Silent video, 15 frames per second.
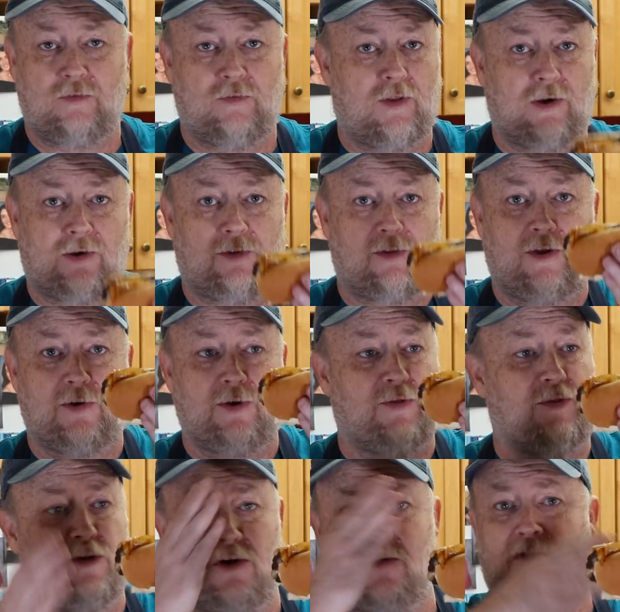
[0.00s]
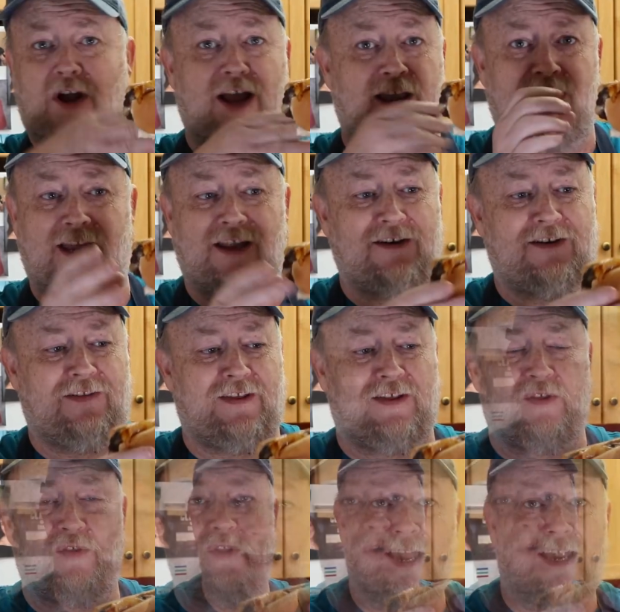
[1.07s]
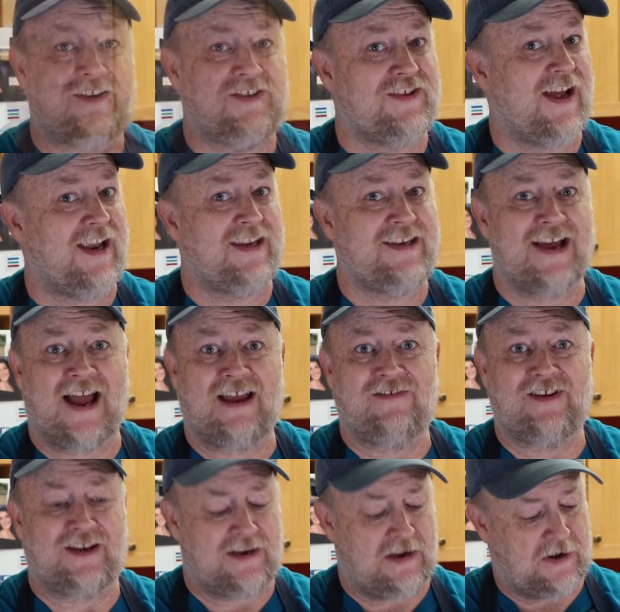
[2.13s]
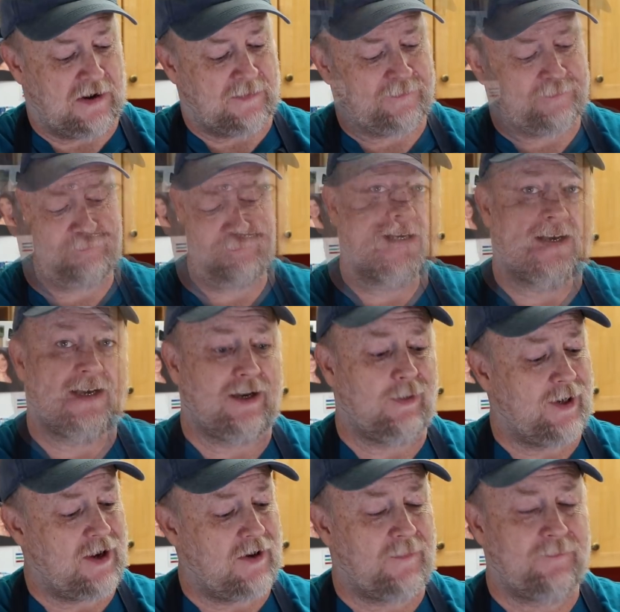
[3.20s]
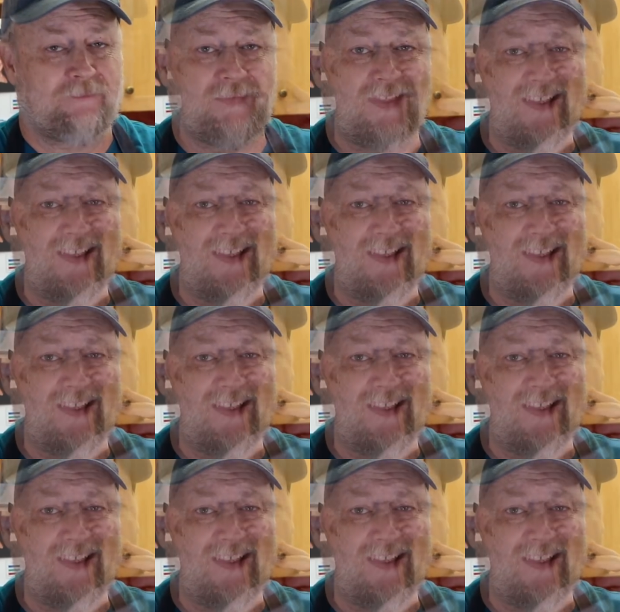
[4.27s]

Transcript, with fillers: there, there is no cutting into this. I just gotta dive in here. All right, here we go.